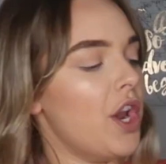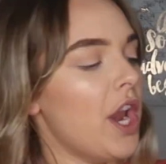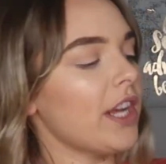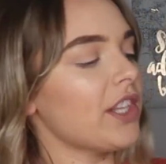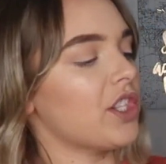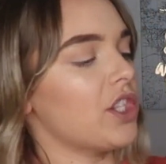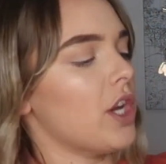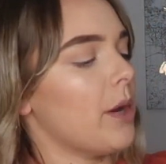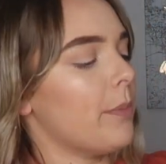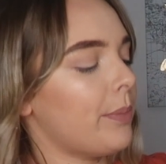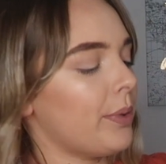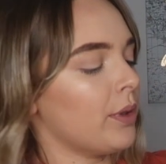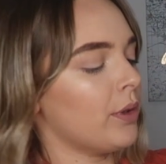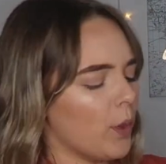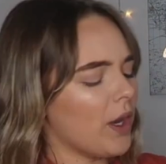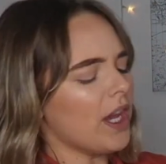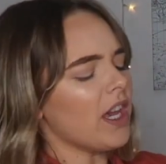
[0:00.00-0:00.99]
Next up,
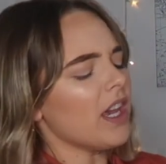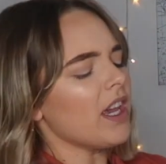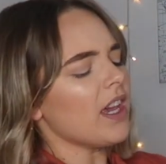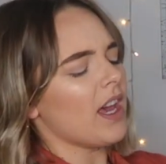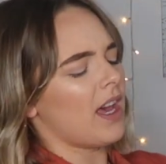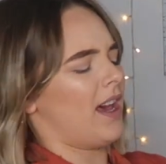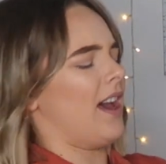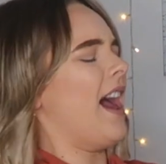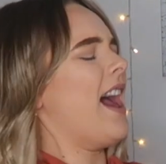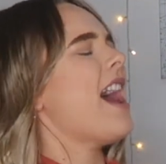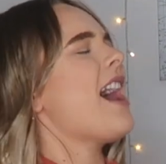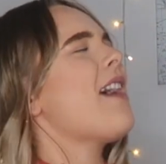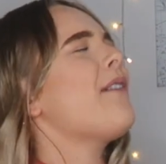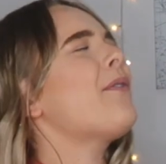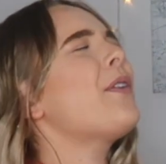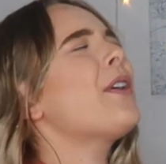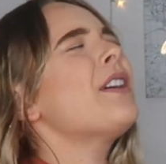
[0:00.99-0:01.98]
we
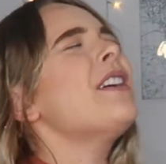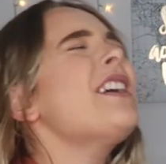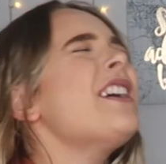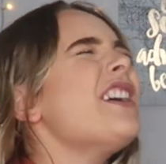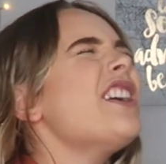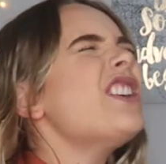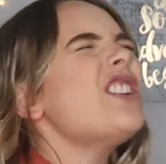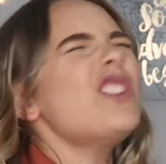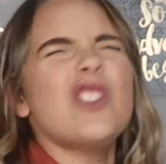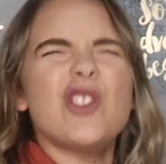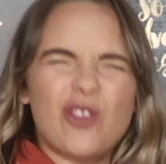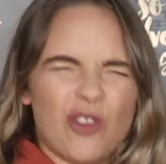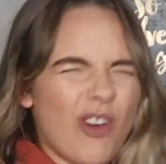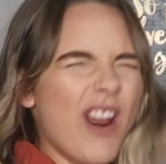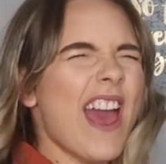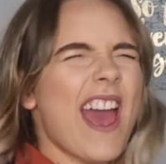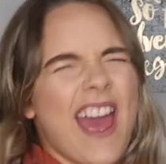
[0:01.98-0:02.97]
have a
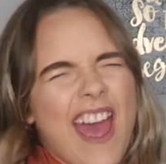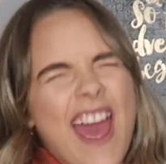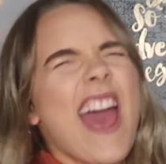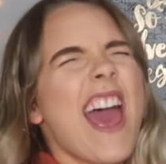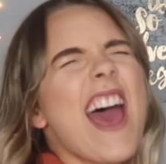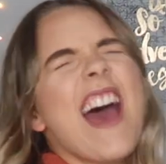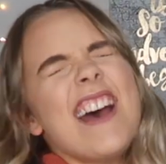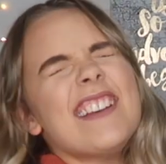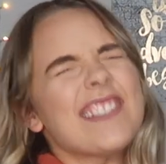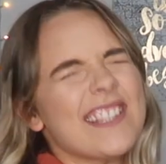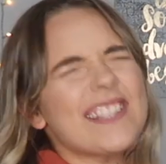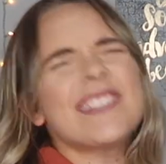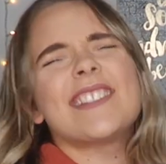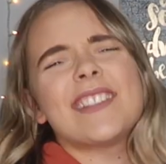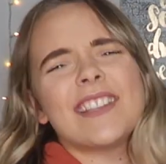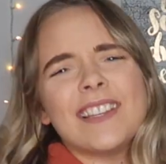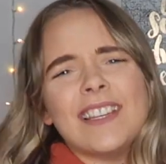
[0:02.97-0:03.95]

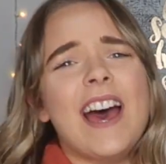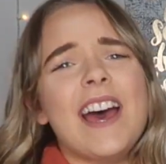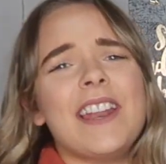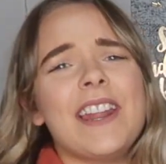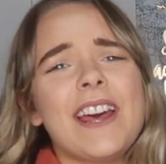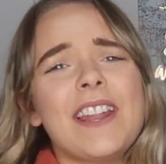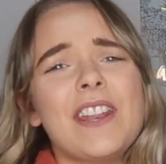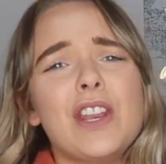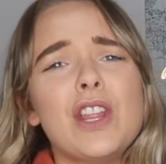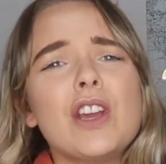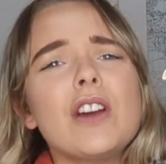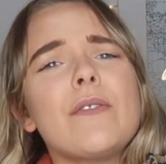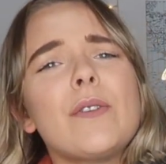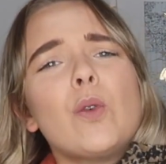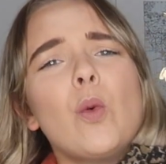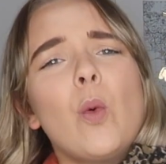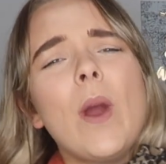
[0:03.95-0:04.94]
dress. And I
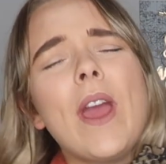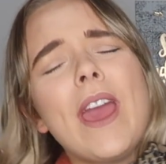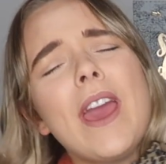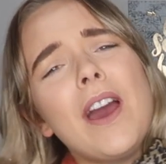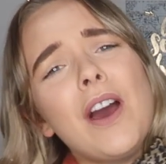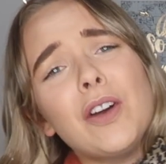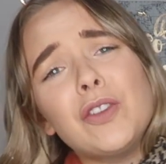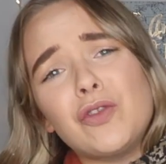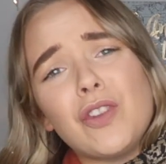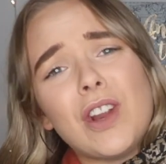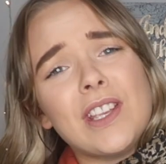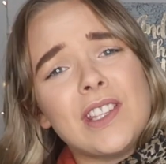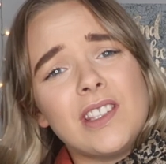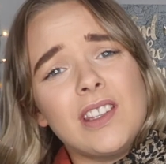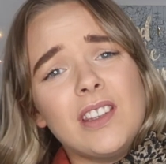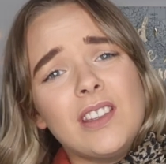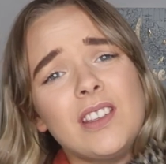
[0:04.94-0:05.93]
never wear
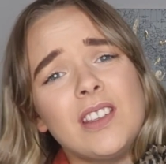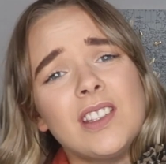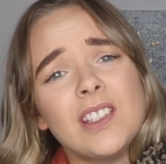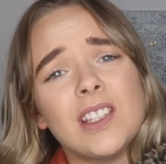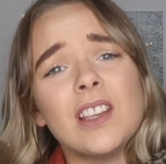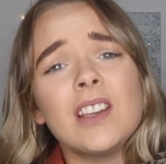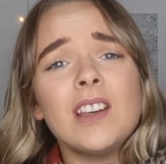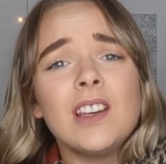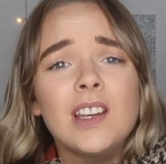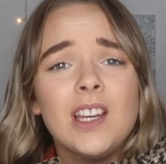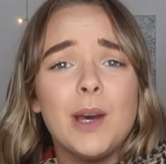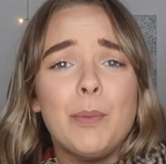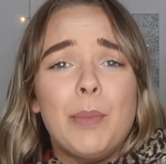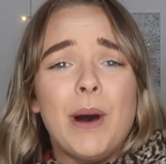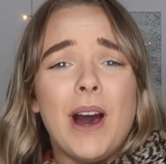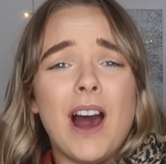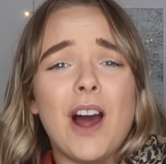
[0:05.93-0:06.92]
dresses,
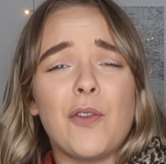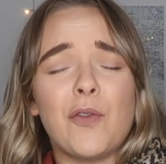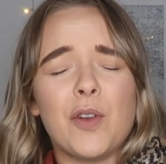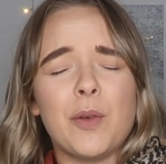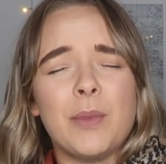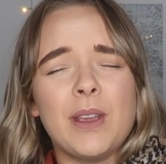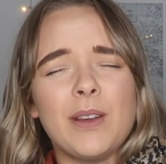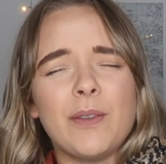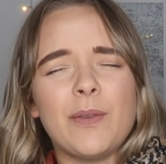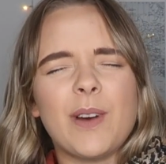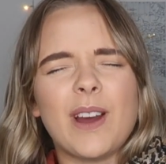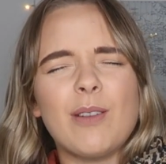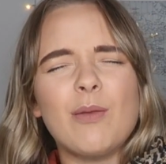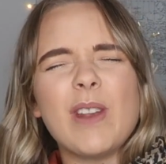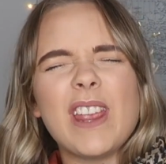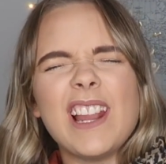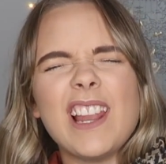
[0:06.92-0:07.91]
apart from if
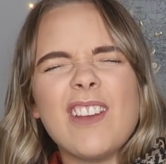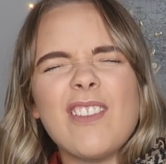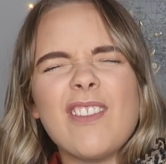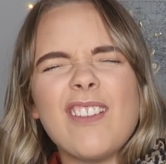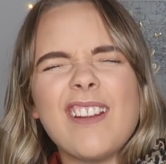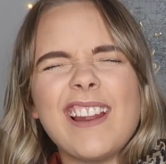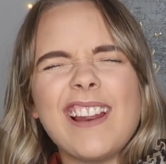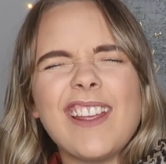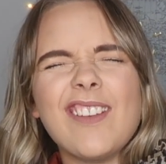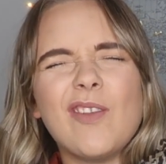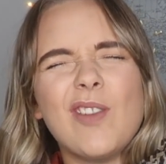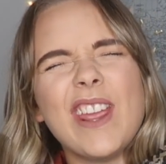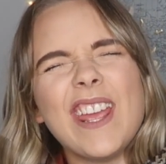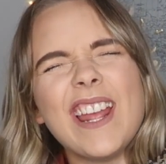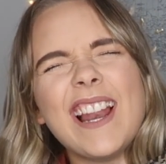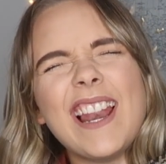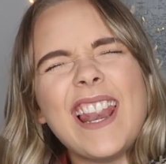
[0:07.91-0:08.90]
I really, really,
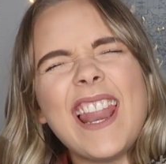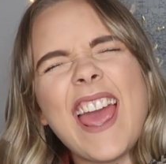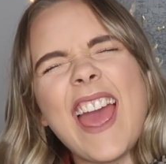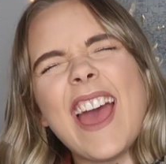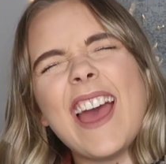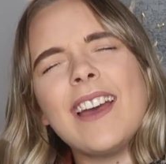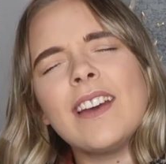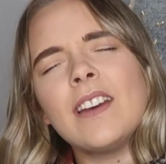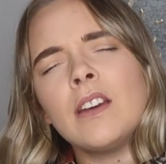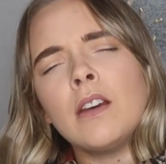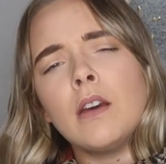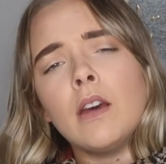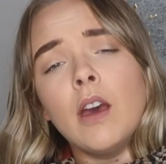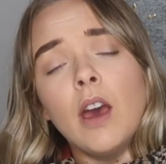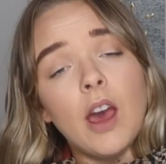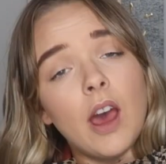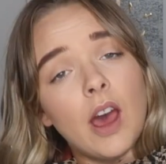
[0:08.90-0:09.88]
really
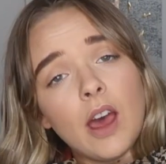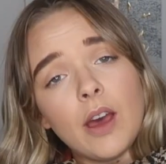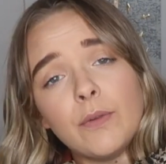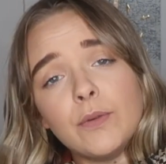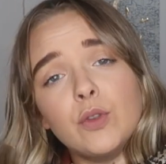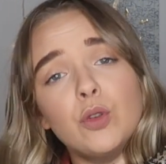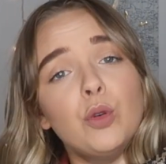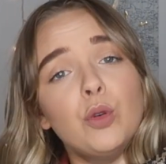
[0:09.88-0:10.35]
have